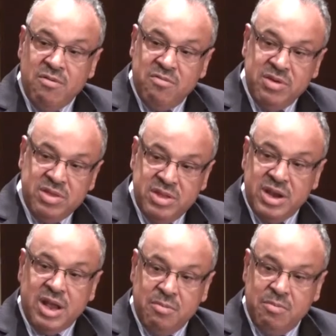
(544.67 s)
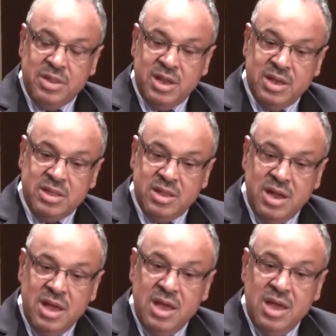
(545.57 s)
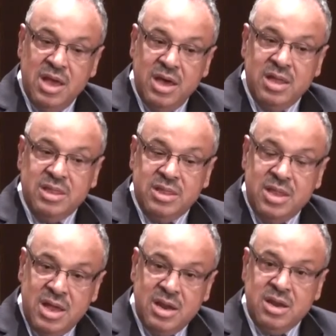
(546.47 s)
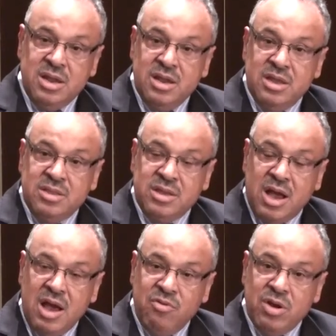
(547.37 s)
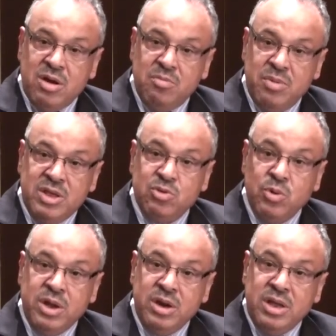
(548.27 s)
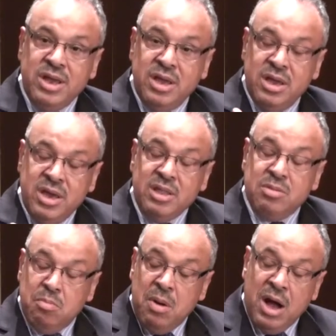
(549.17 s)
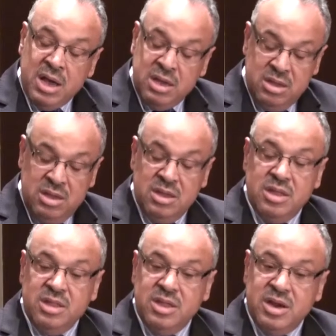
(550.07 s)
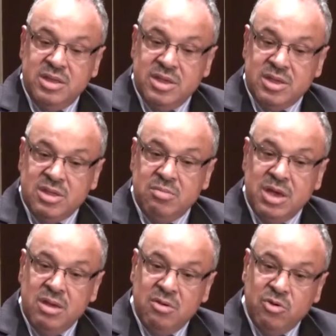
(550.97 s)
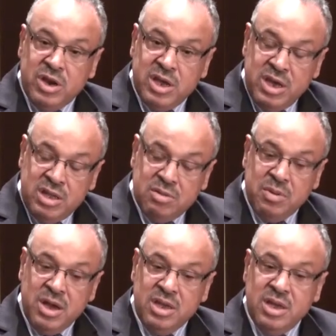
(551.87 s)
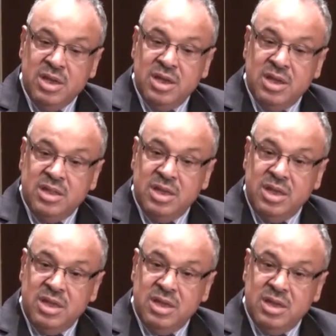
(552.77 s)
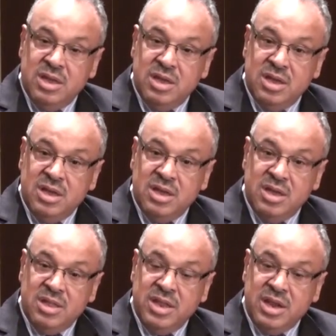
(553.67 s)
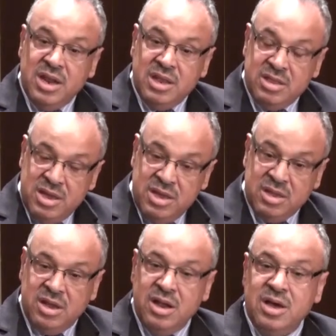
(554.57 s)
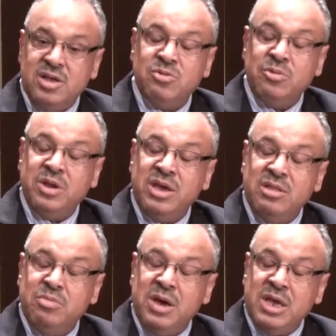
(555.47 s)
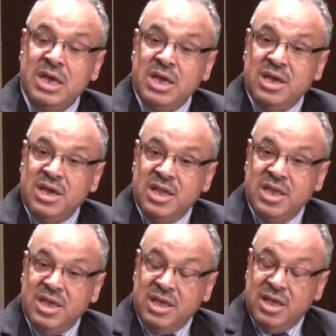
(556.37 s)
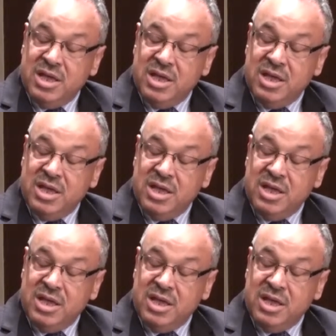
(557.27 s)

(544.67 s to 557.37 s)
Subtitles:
invest their capital, etc. And then Takaful companies were hit by the recession, were hit by the real estate crash, were hit by the